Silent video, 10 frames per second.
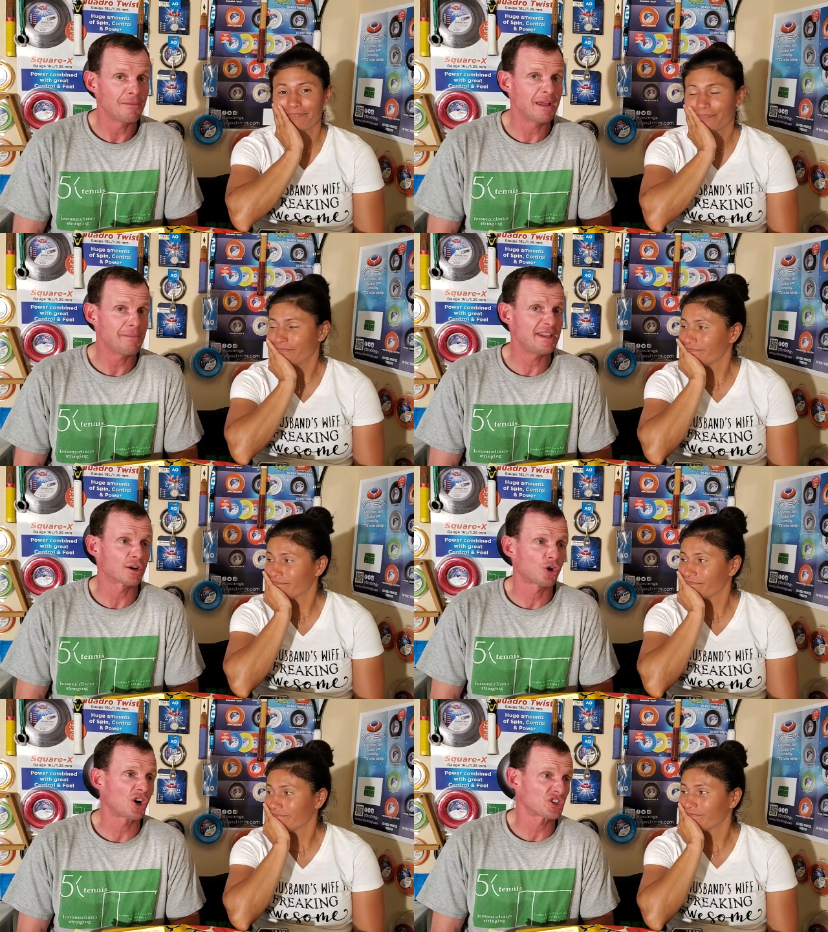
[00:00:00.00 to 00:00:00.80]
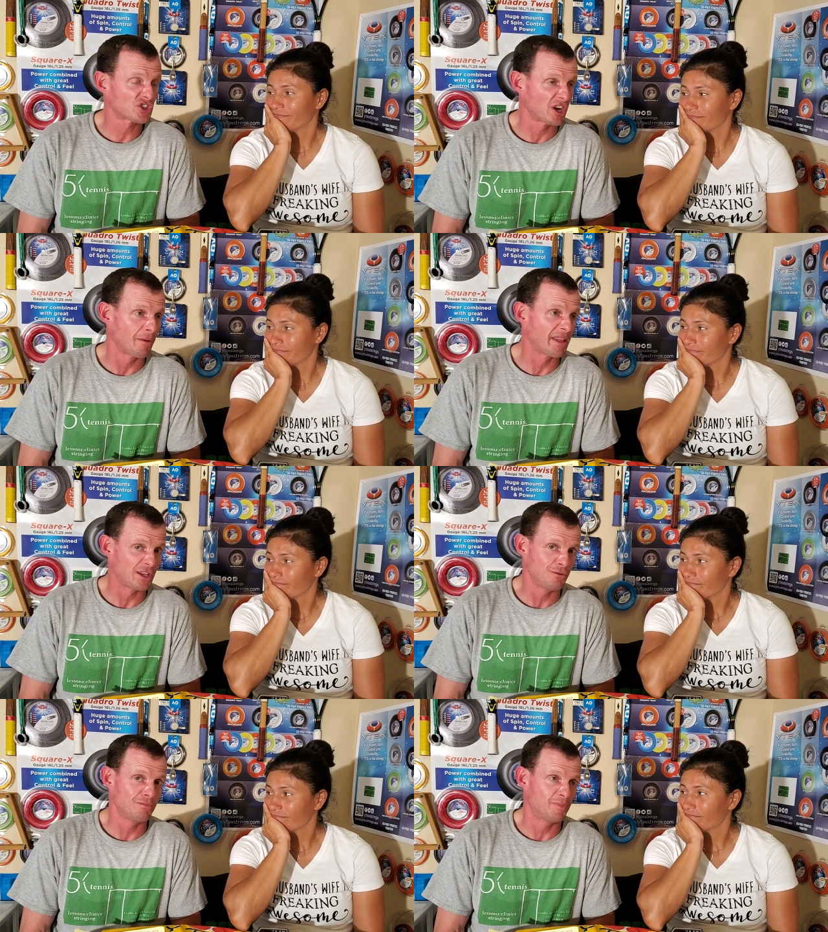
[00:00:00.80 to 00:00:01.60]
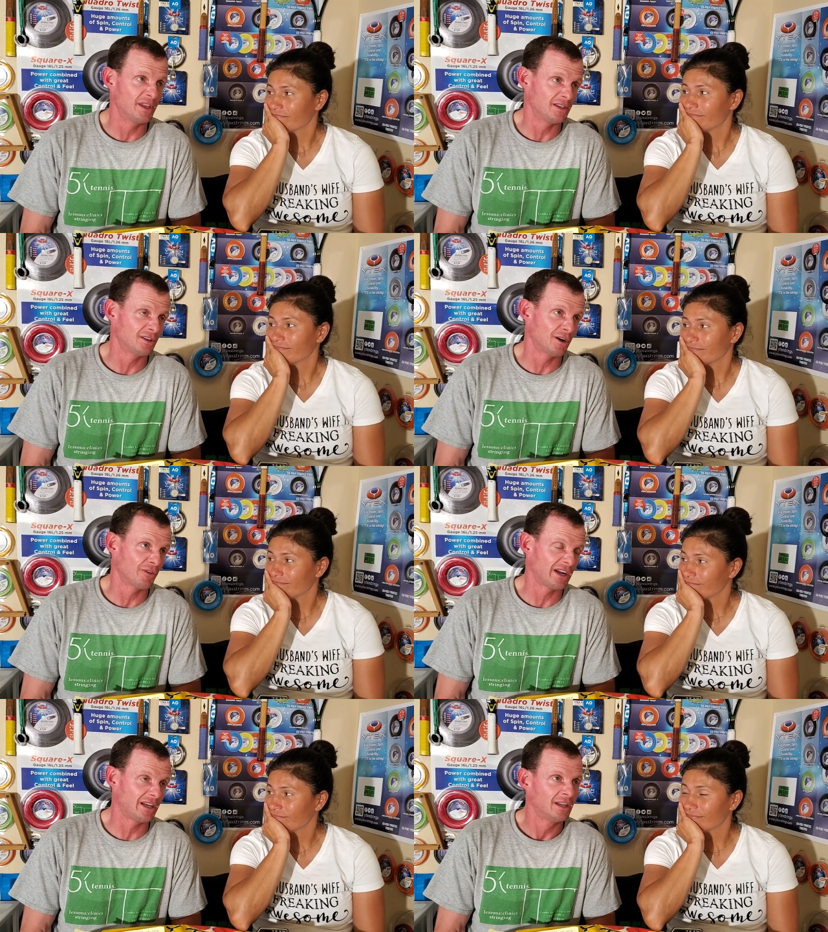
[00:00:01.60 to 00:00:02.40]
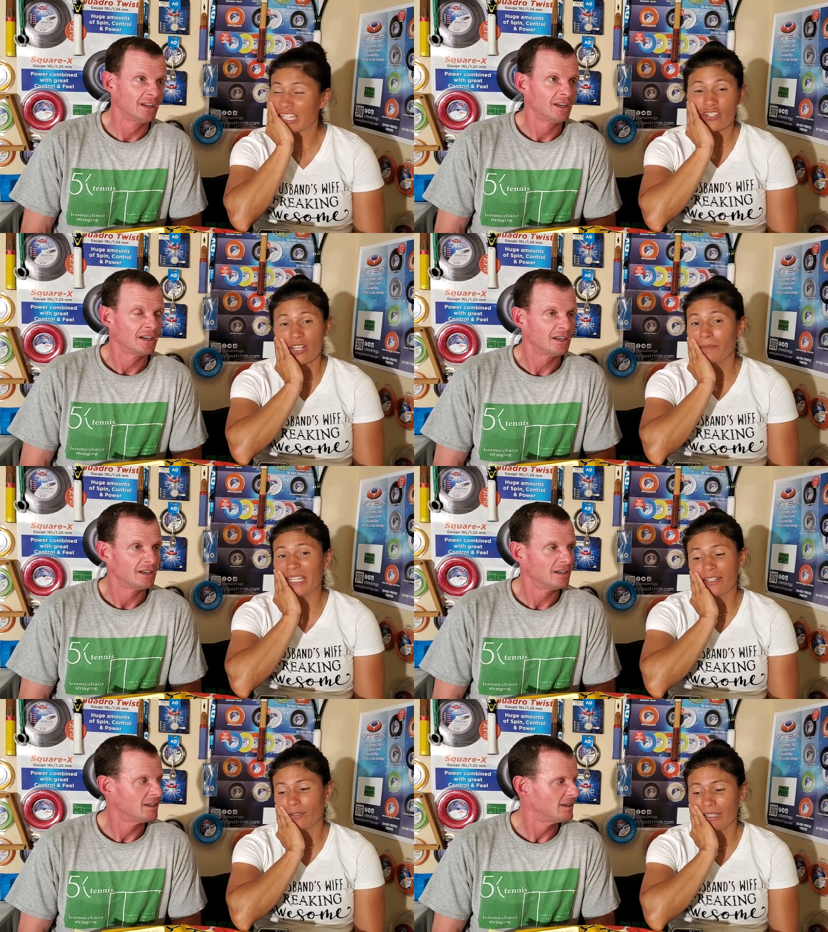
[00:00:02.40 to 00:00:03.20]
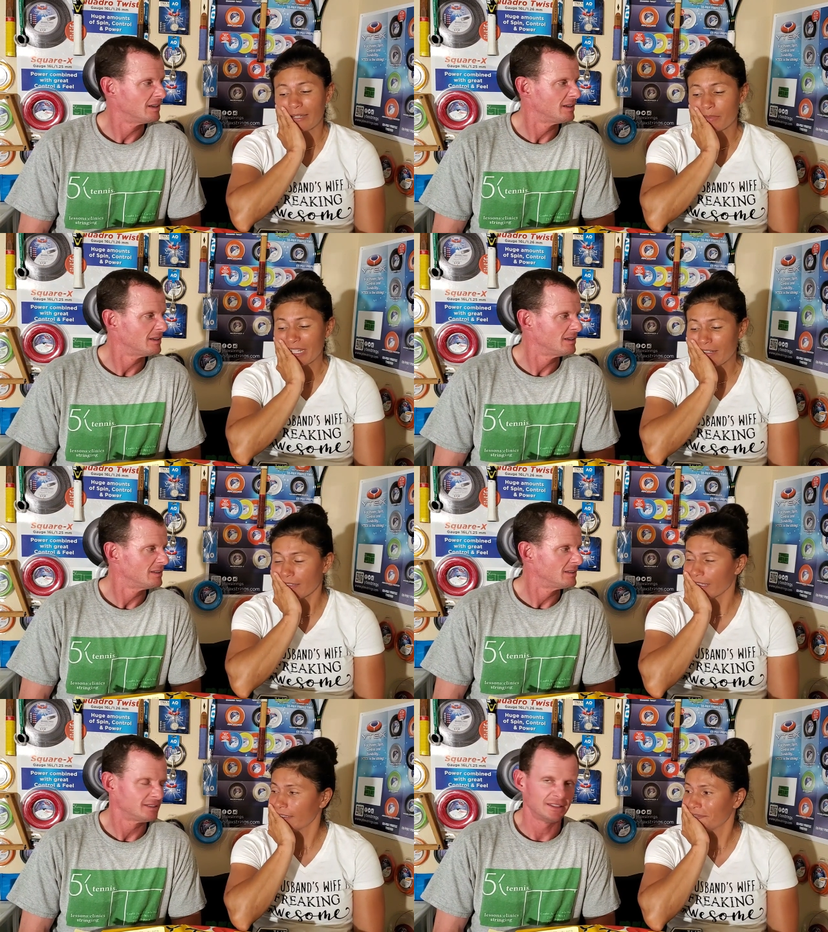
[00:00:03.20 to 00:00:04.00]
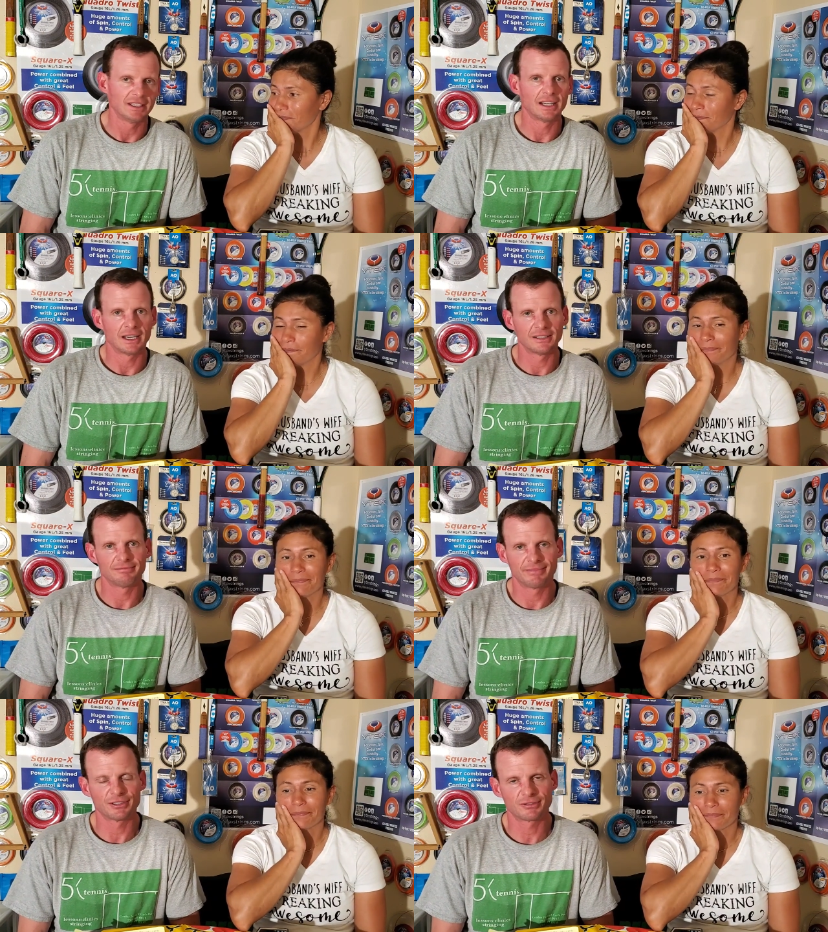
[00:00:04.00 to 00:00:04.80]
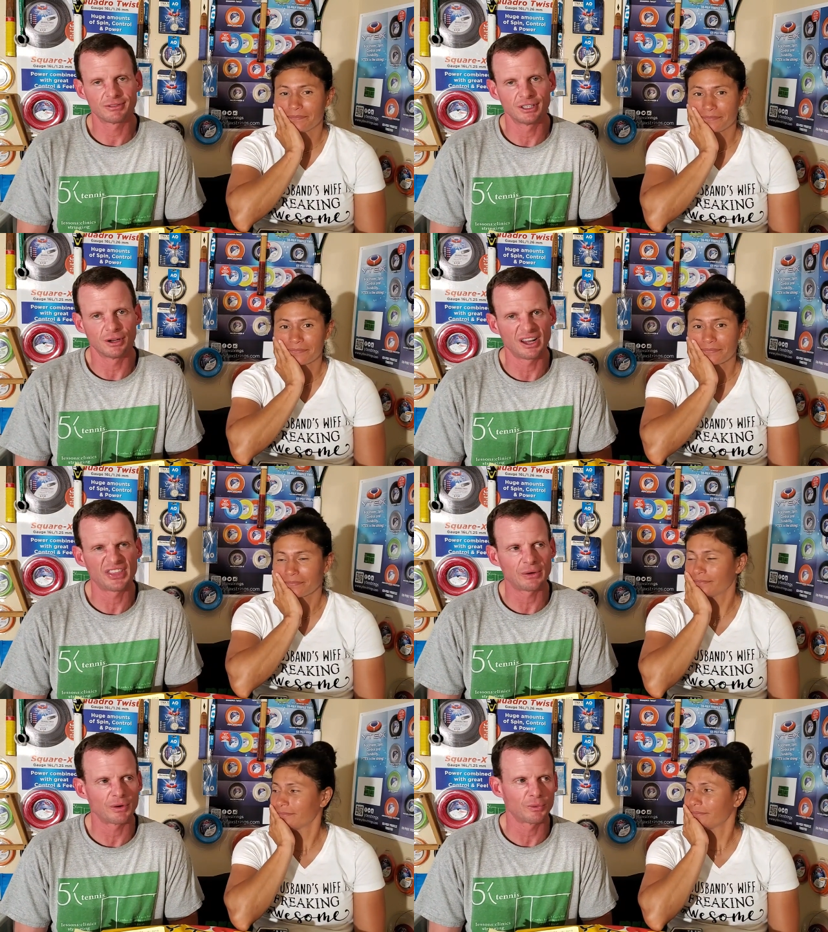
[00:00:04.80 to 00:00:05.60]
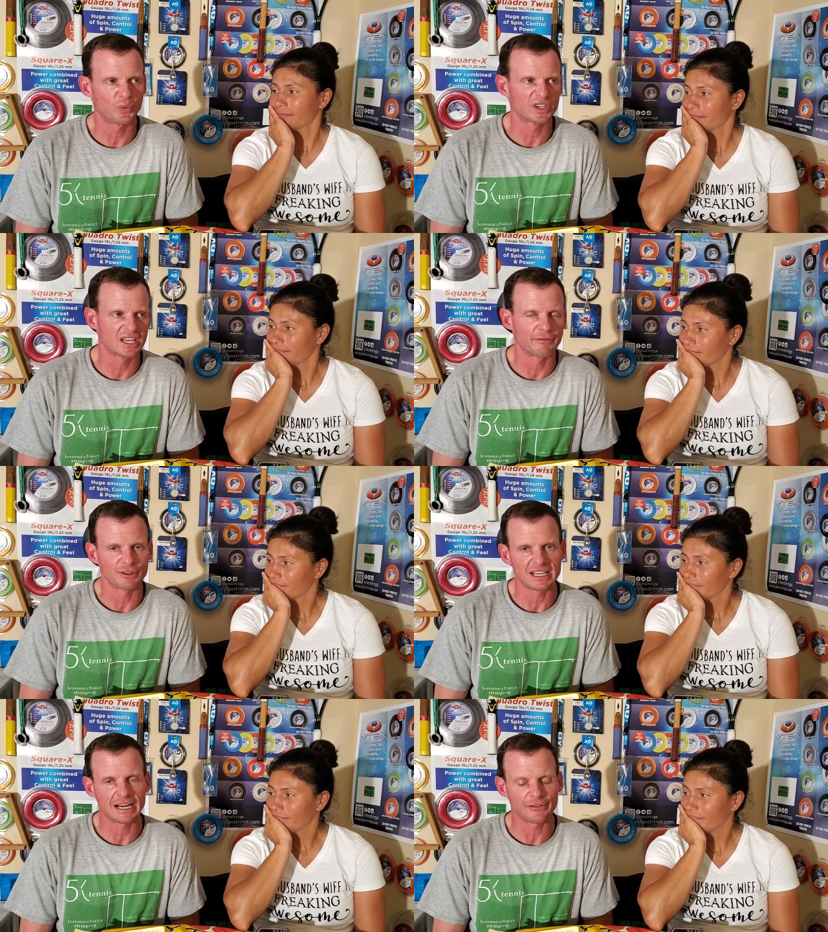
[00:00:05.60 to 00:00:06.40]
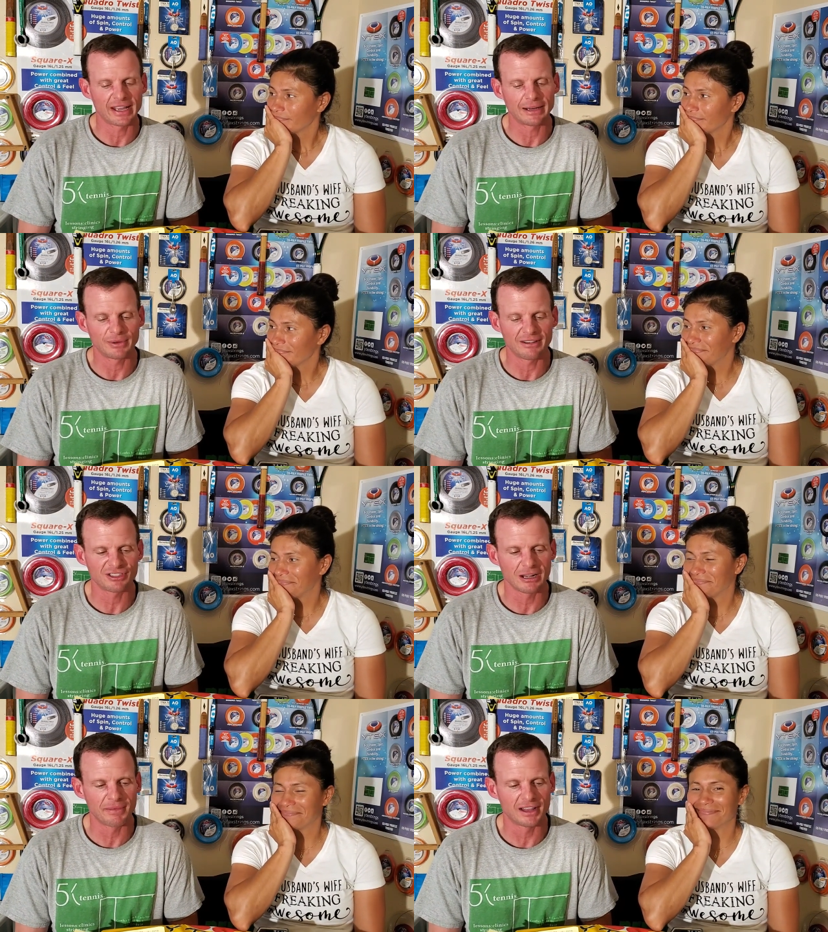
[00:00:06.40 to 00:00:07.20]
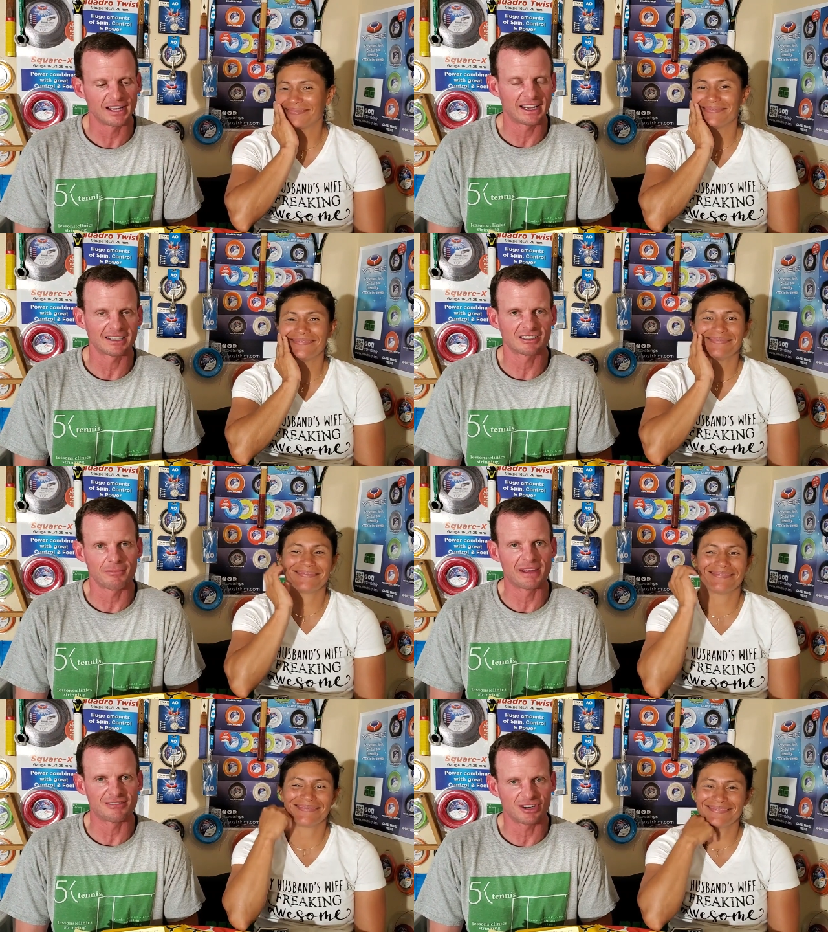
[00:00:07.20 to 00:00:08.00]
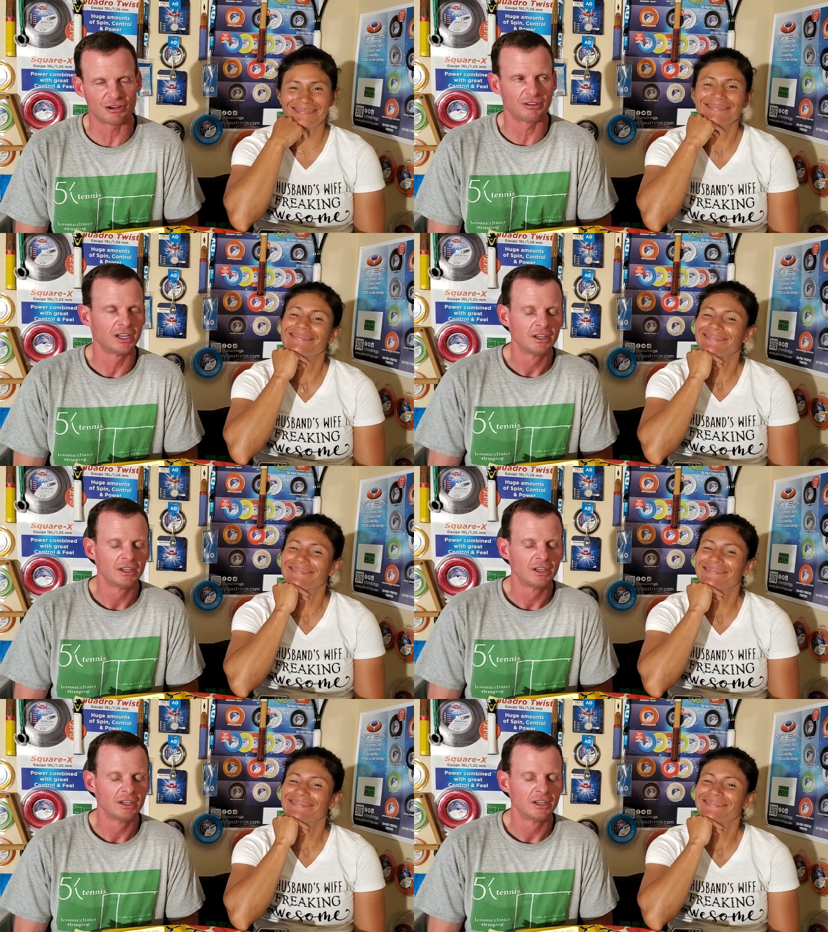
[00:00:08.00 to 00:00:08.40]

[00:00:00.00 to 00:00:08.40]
Speaker 1: maybe across some that you that, you know that
Speaker 2: there's some that don't like me. I know that.
Speaker 1: Yeah, there's you know I think we're we're tit for tat on that. We have some that like and some that don't.